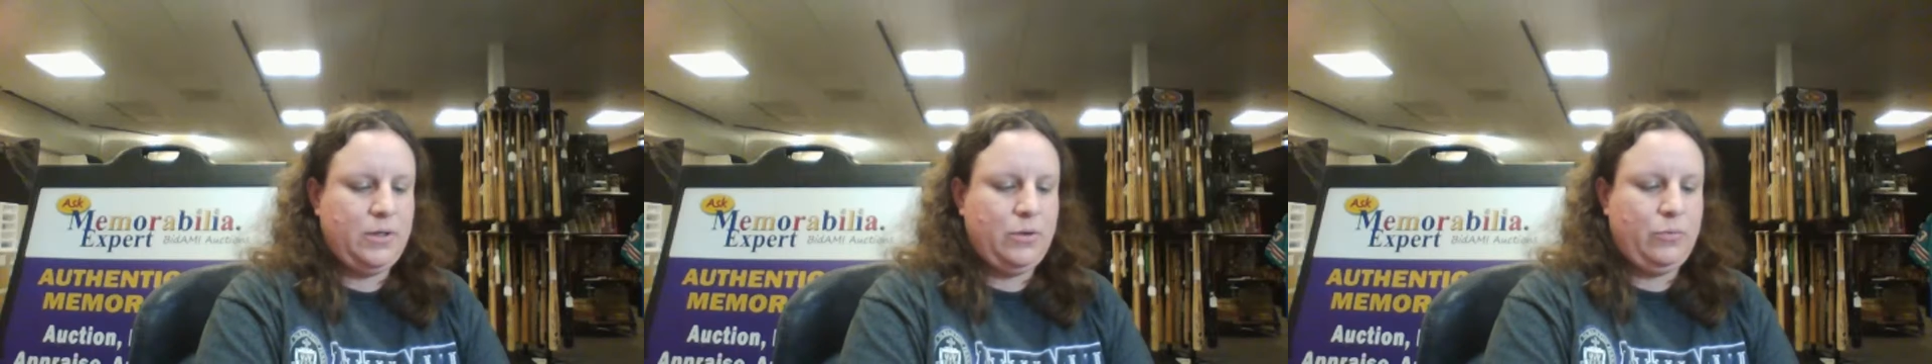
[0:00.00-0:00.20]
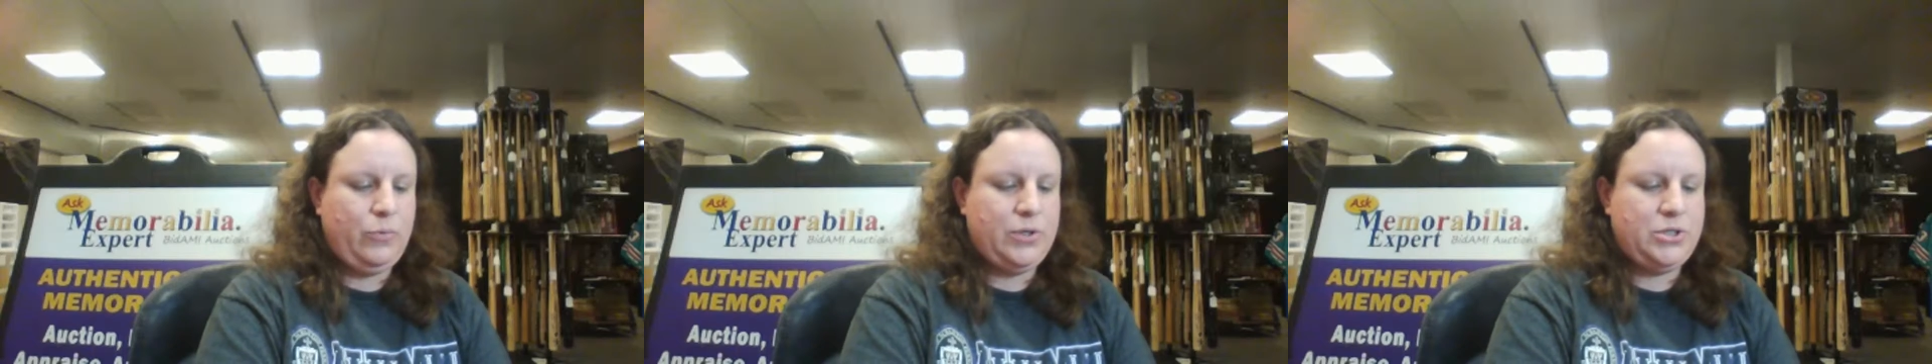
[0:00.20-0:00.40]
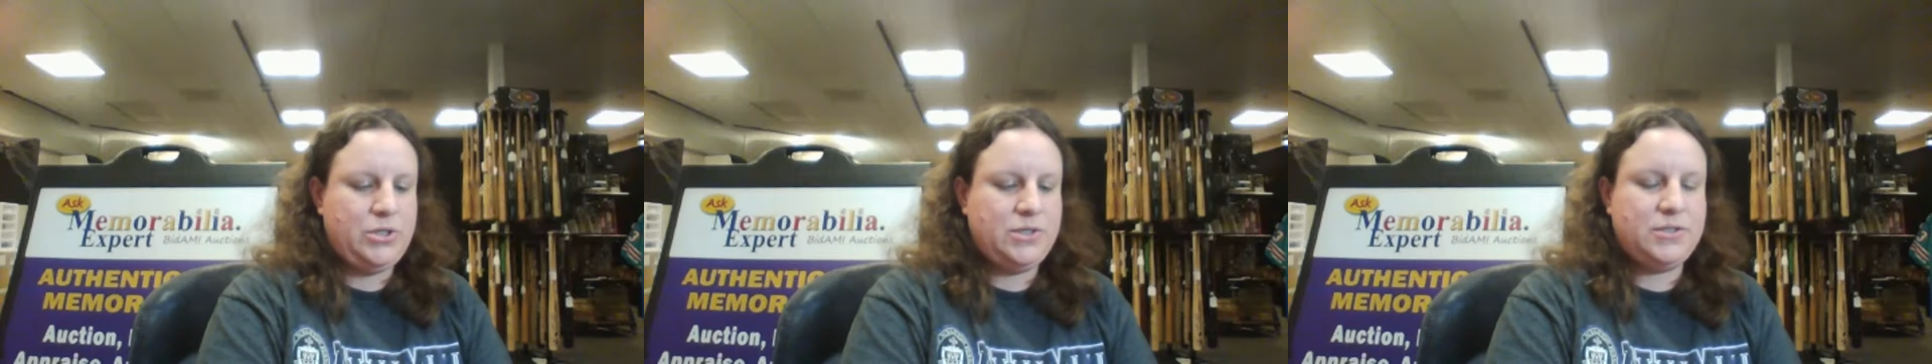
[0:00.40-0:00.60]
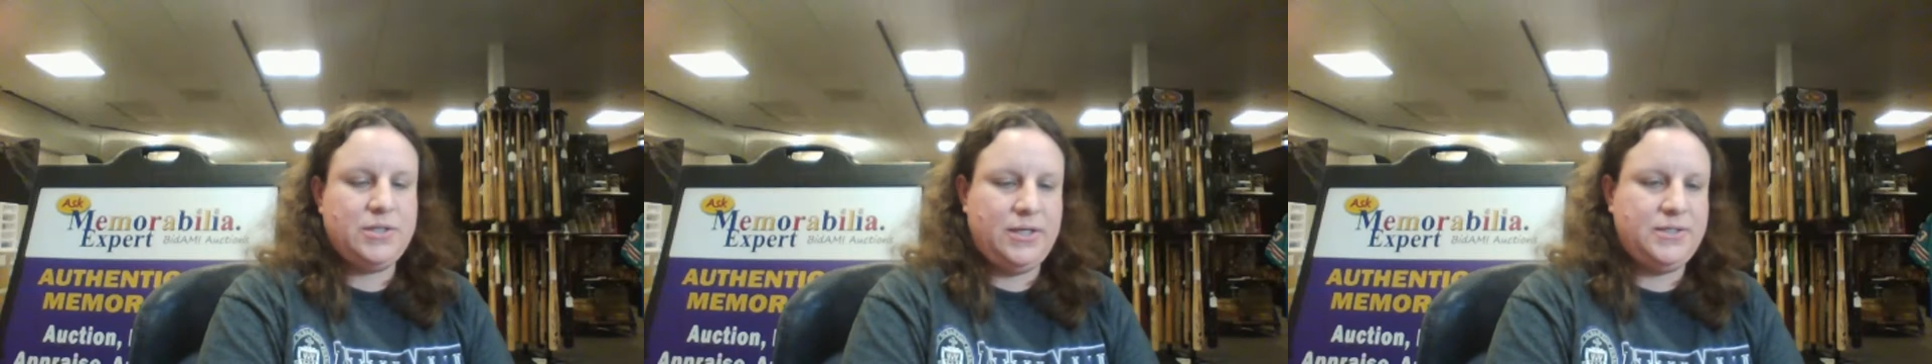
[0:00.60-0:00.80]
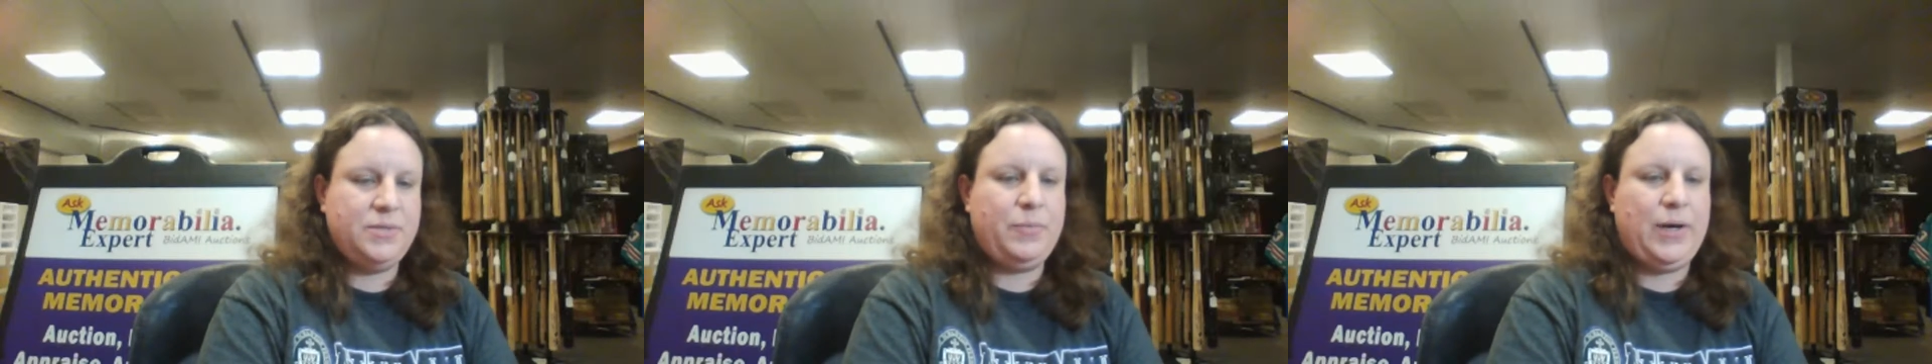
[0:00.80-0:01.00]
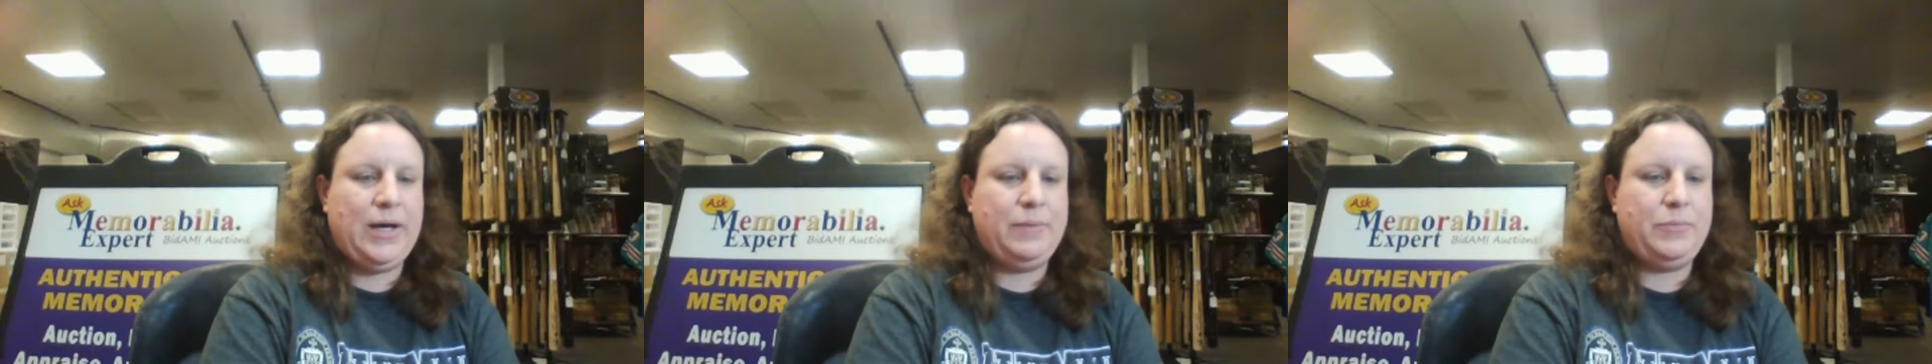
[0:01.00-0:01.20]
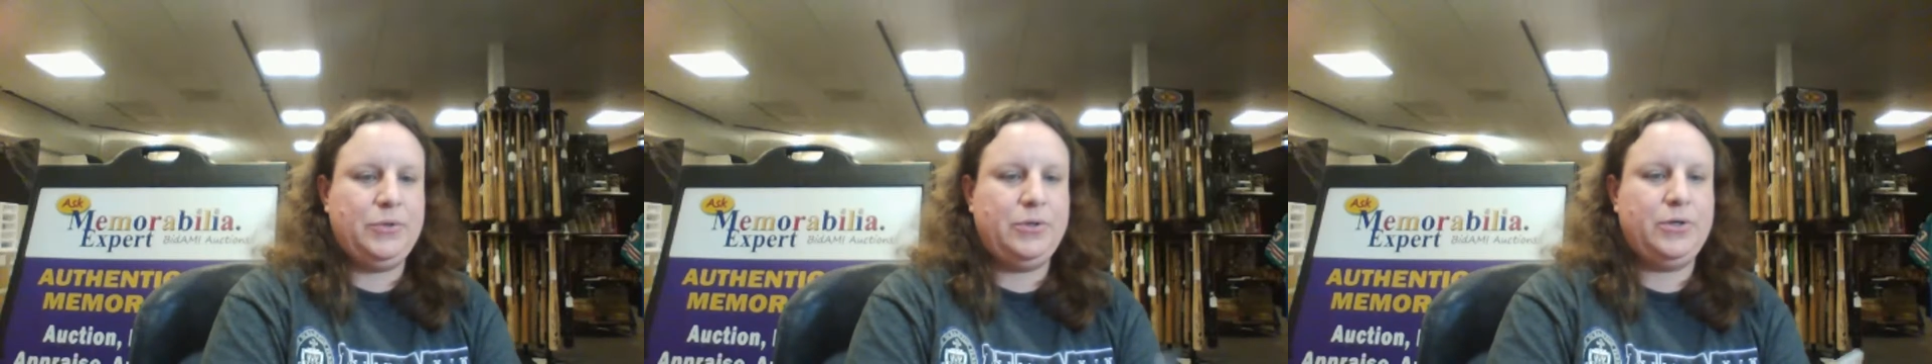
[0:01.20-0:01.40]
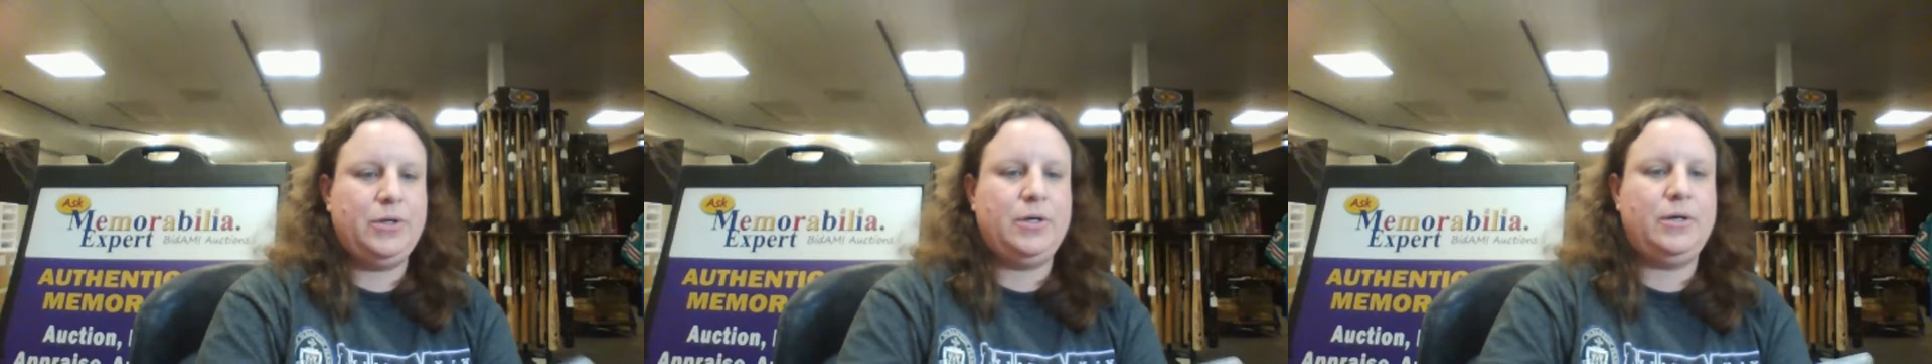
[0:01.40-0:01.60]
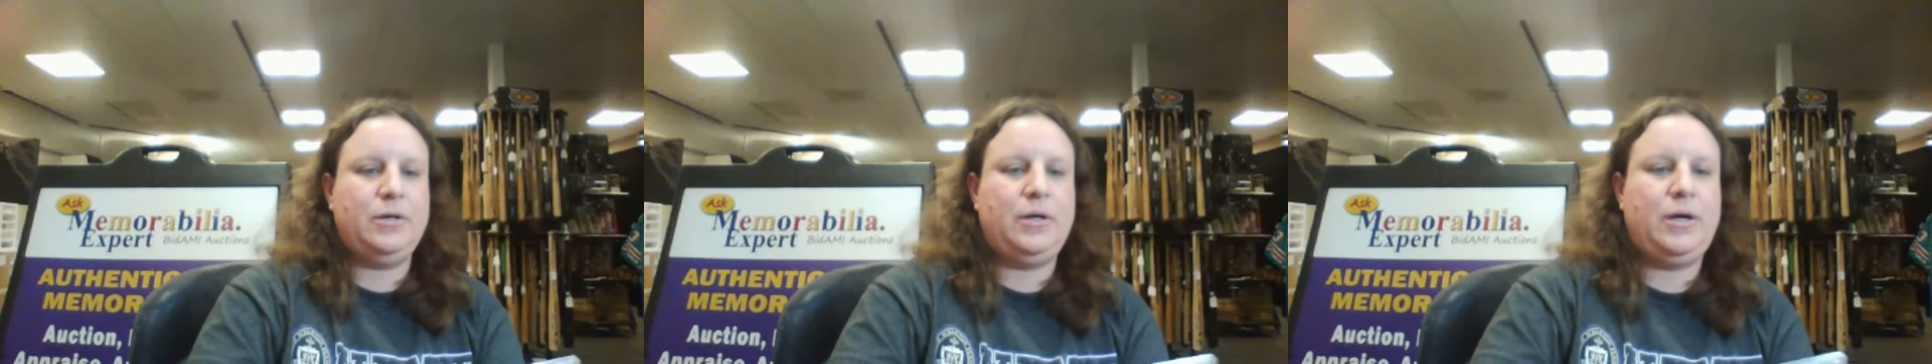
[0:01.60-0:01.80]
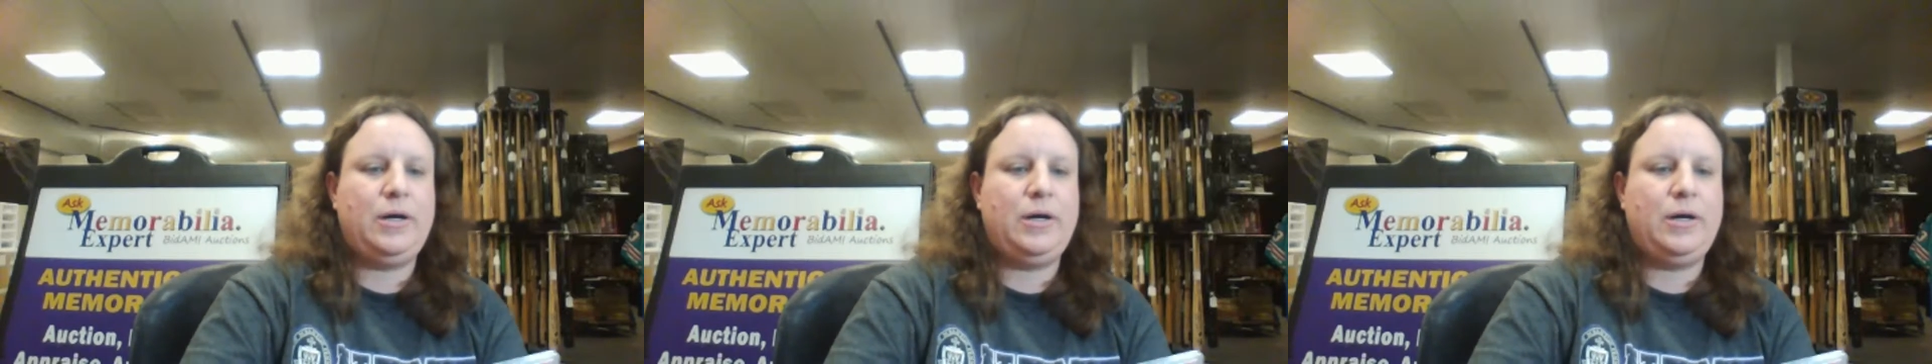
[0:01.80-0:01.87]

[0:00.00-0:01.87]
which is, it's a popular